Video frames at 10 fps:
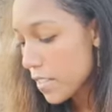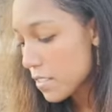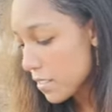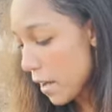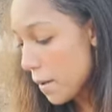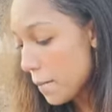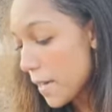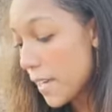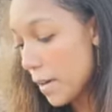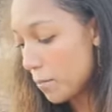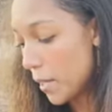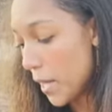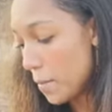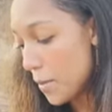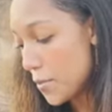Some kept
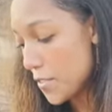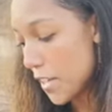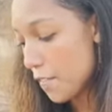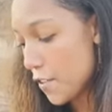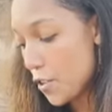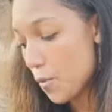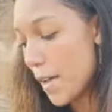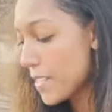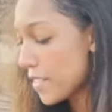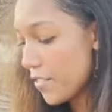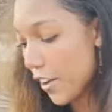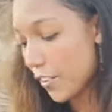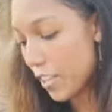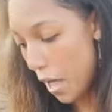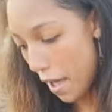playing music for the rest of
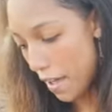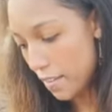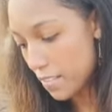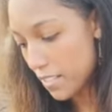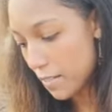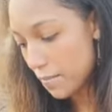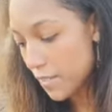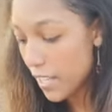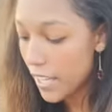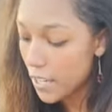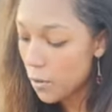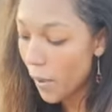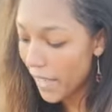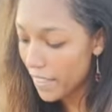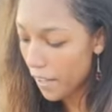their lives. In a
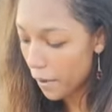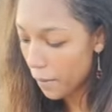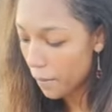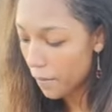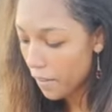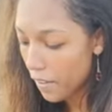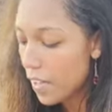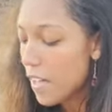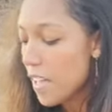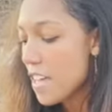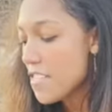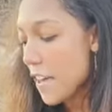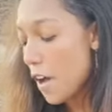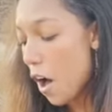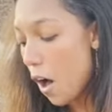way though,
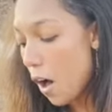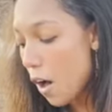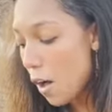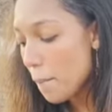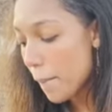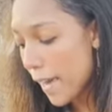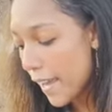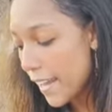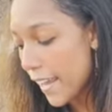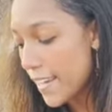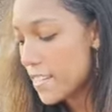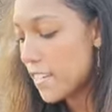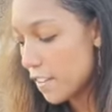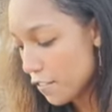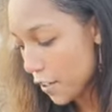they all made a
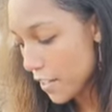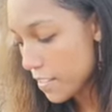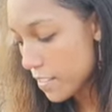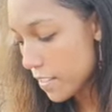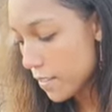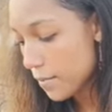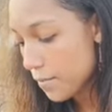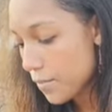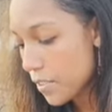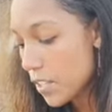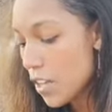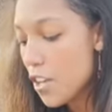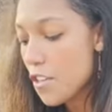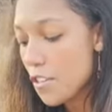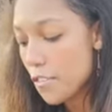difference.
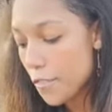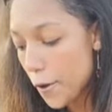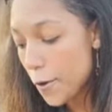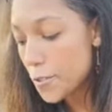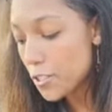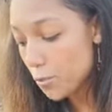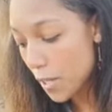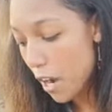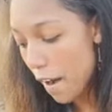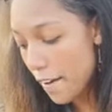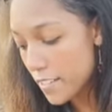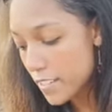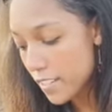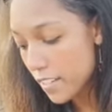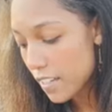Those
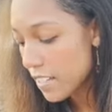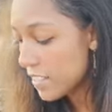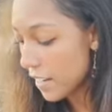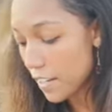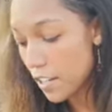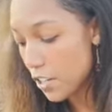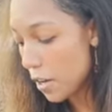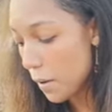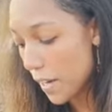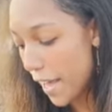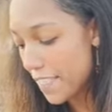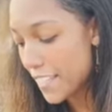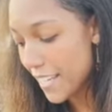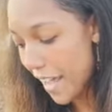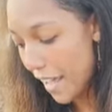sweethearts didn't know it at the
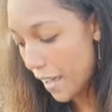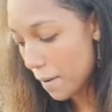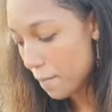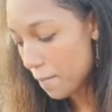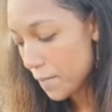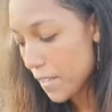time,